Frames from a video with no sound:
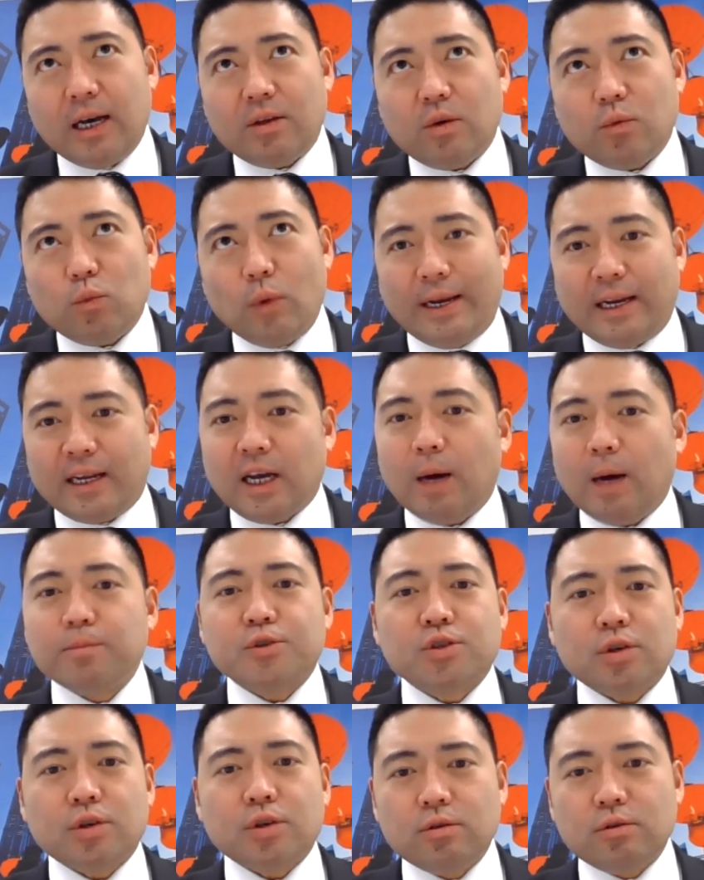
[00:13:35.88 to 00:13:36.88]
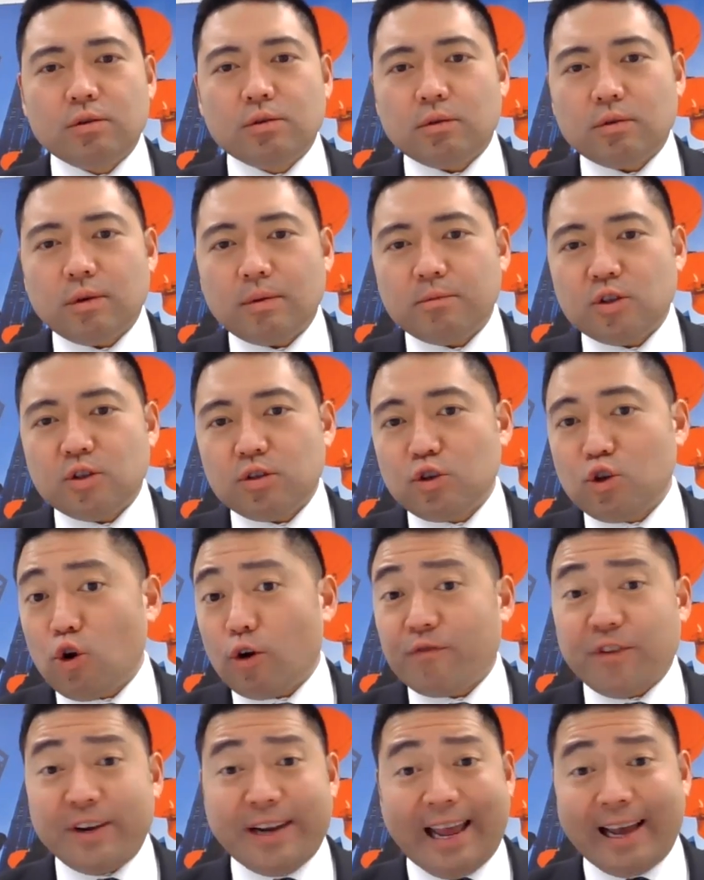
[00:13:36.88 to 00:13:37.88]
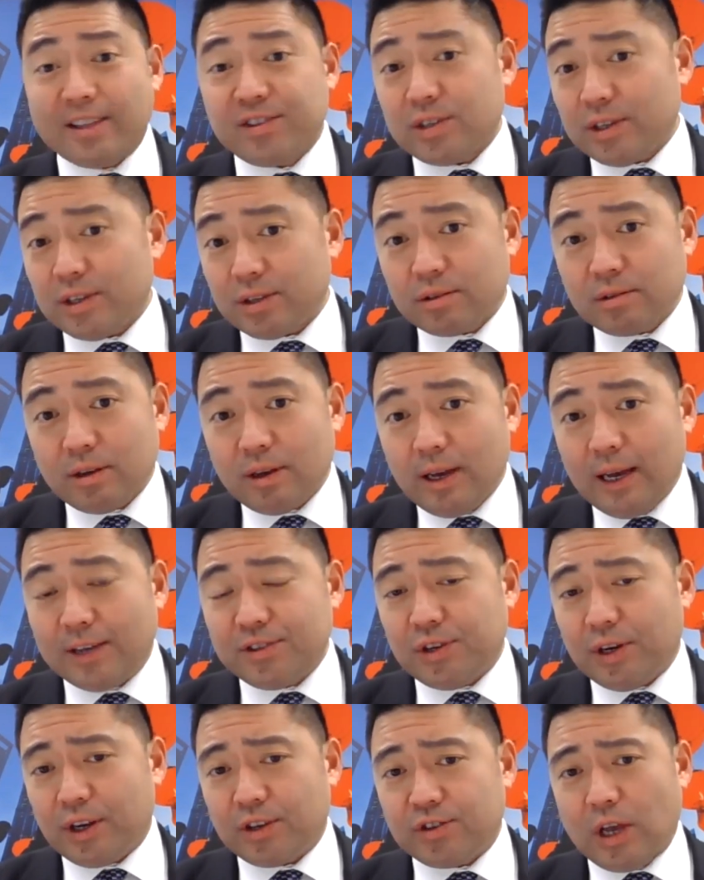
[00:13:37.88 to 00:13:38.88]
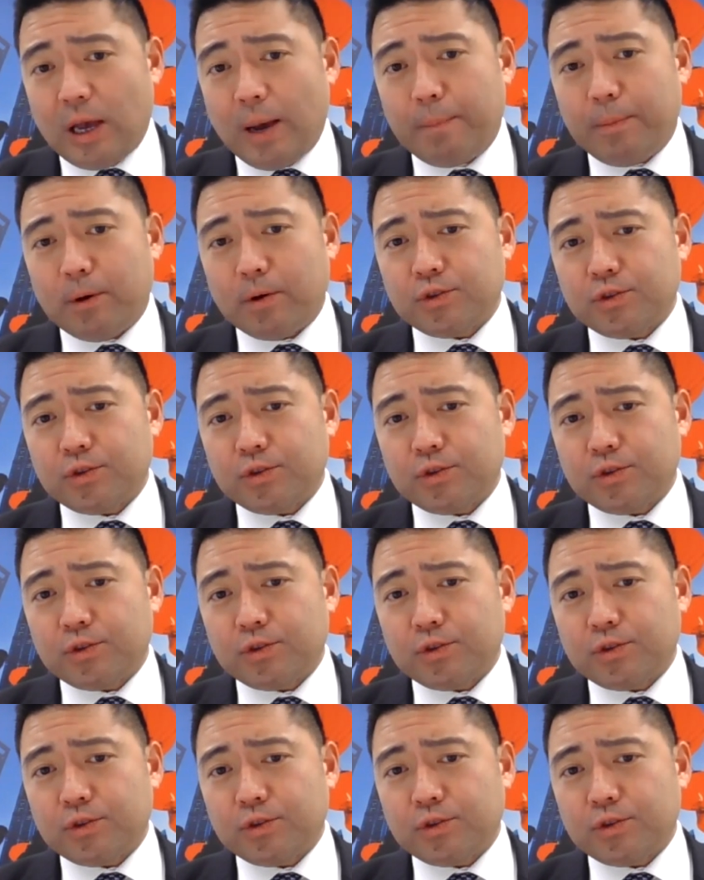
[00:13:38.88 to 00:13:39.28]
when it comes to your finances, as an example?